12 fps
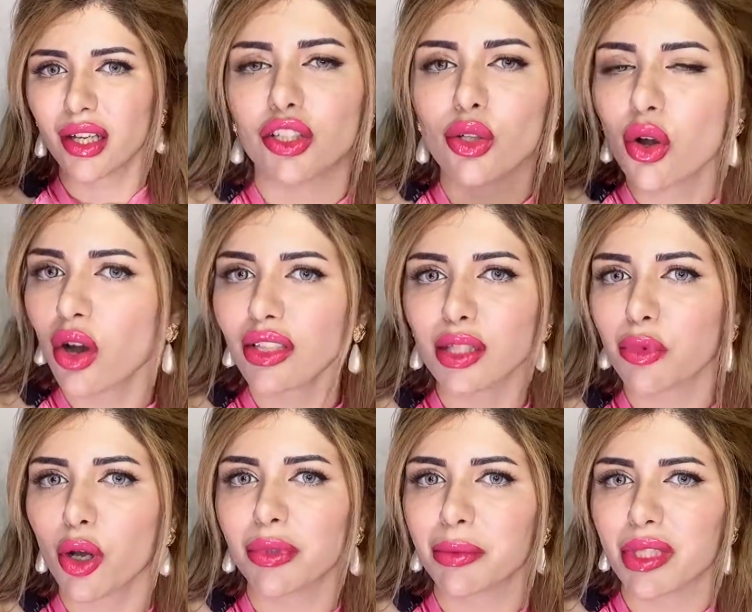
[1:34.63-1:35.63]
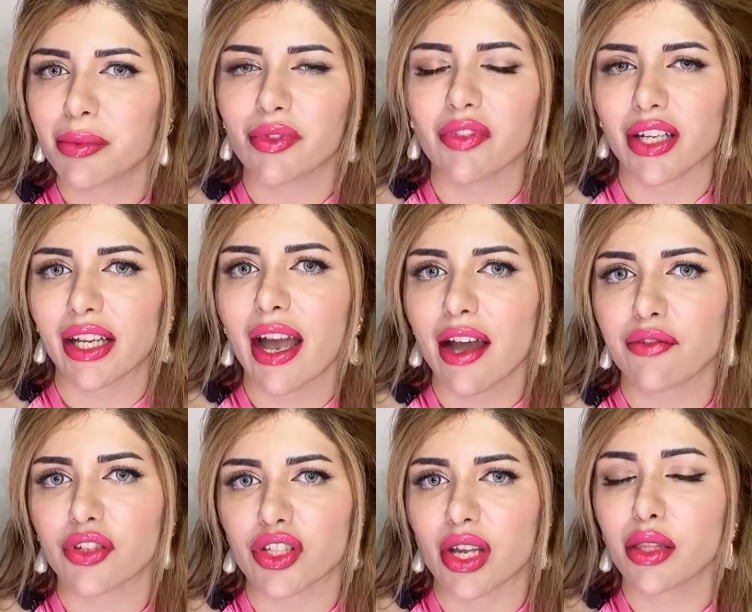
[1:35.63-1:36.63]
Your content probably must be very
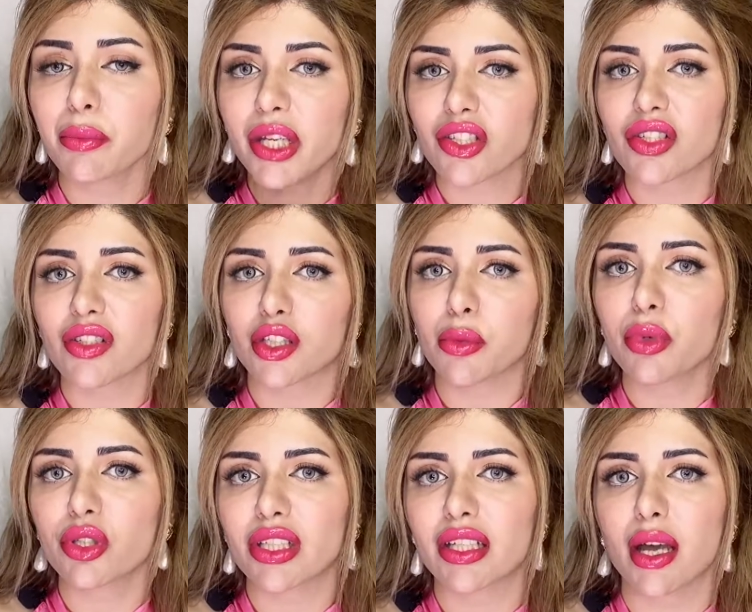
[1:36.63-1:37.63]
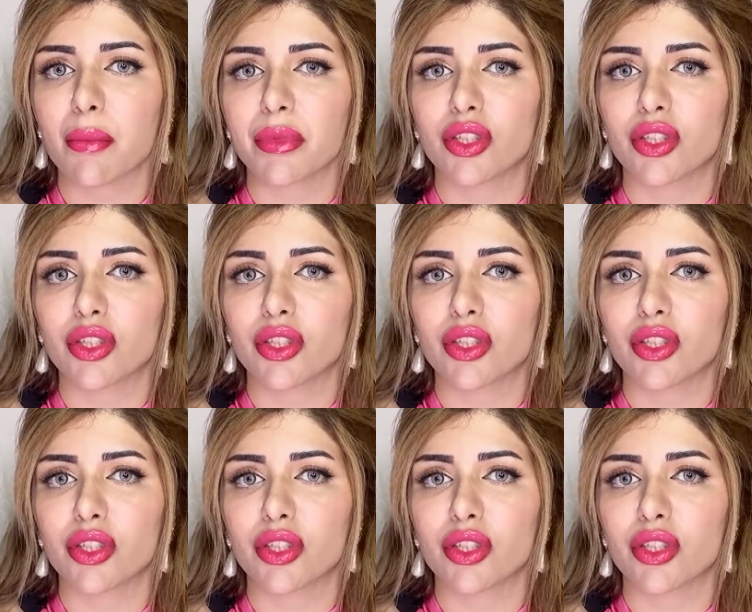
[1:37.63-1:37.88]
average, and the pictures that you're putting up,